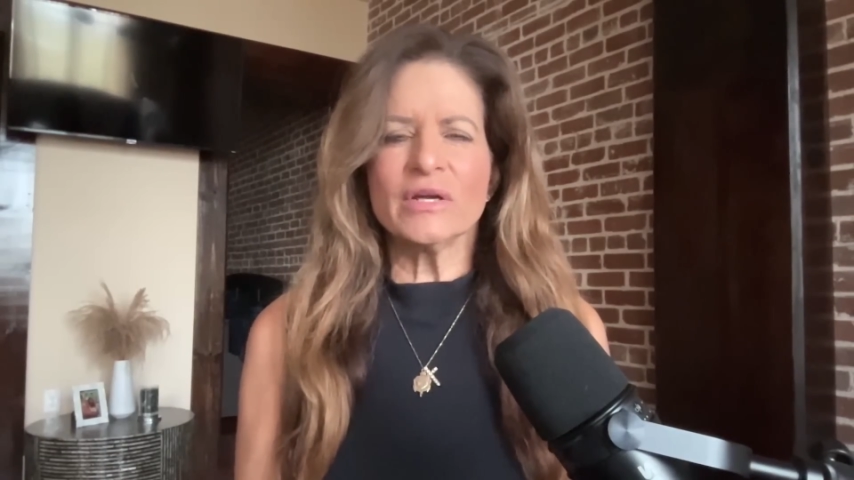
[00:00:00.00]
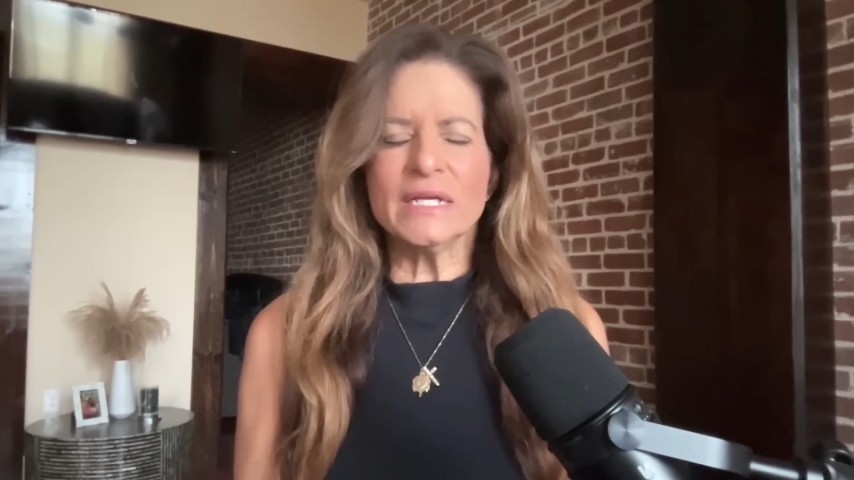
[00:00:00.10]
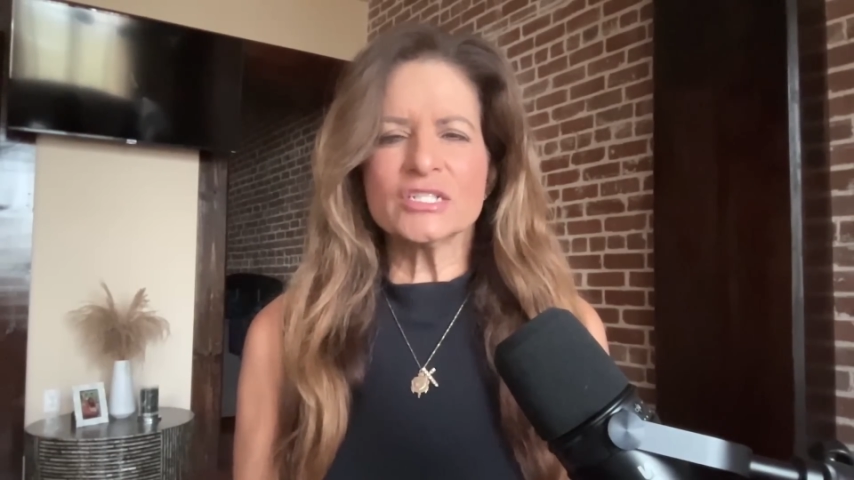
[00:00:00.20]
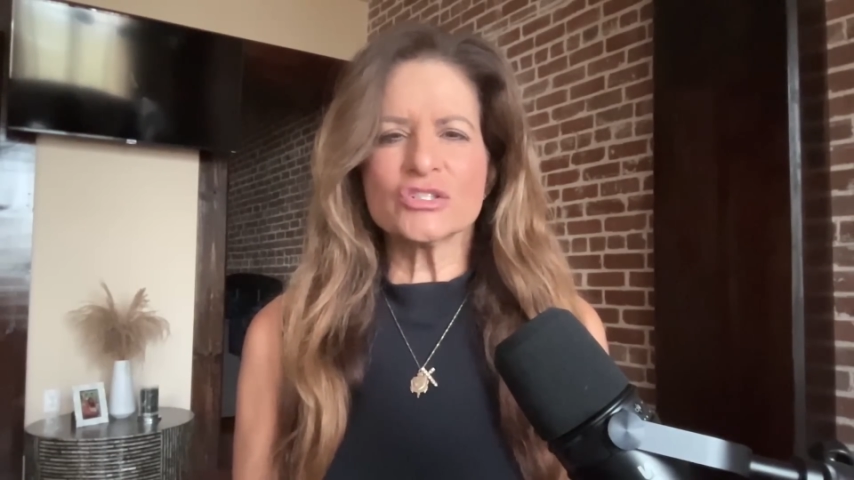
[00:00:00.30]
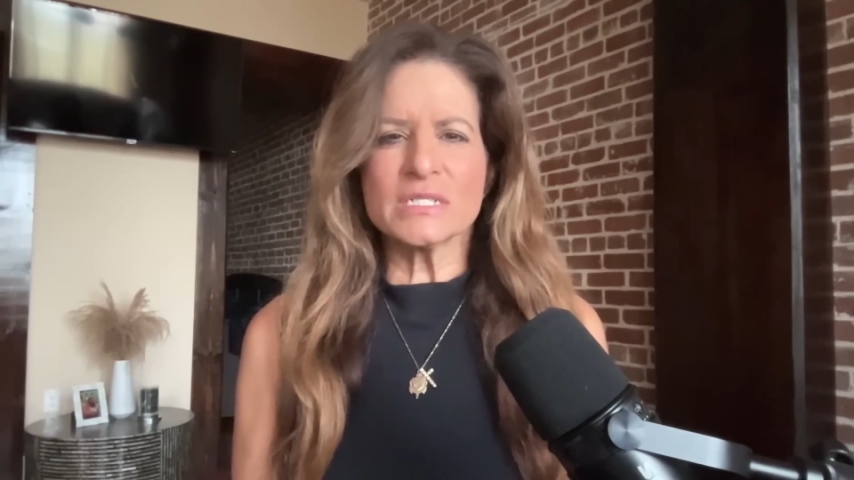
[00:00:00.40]

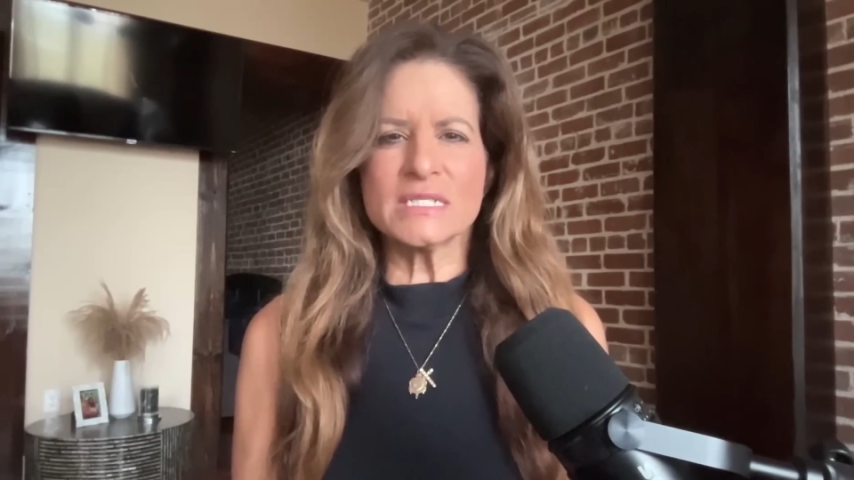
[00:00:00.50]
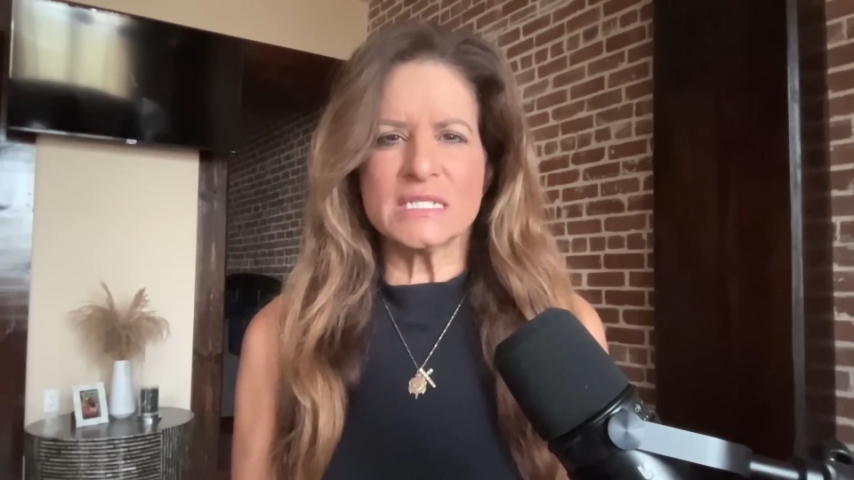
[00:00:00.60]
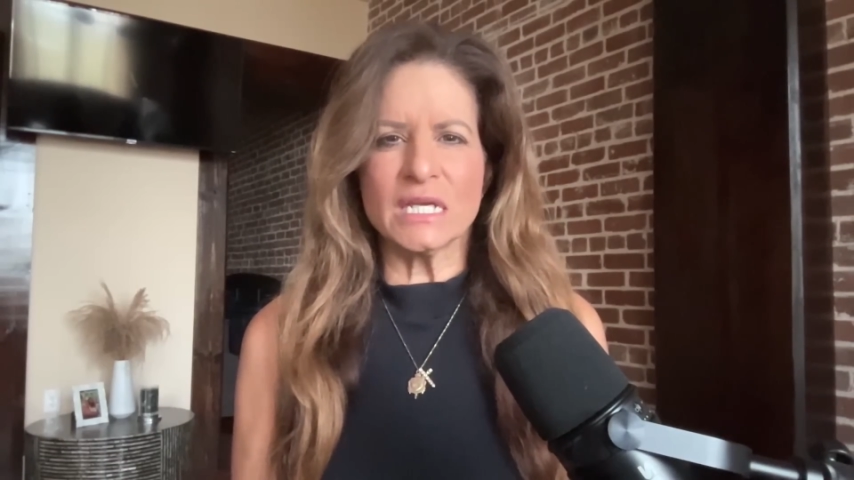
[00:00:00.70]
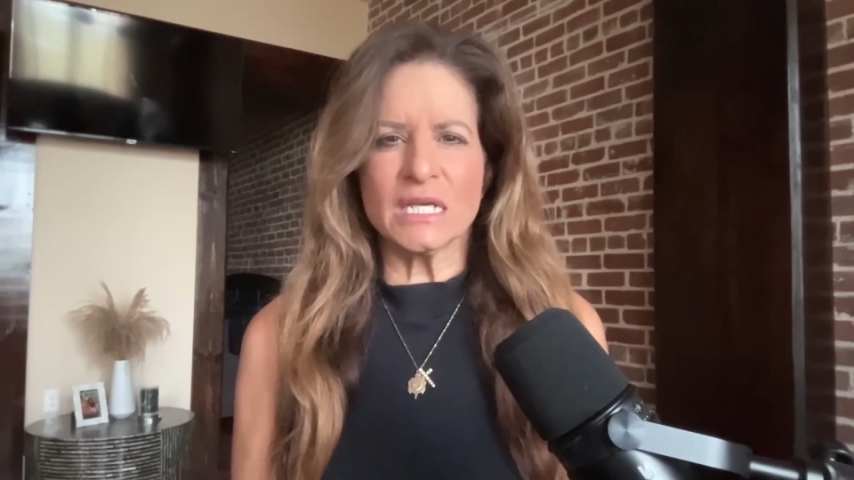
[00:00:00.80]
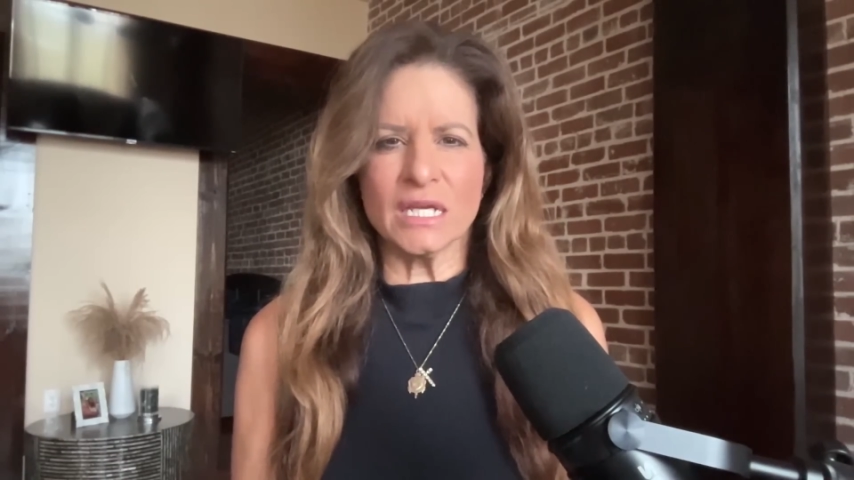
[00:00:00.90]
interesting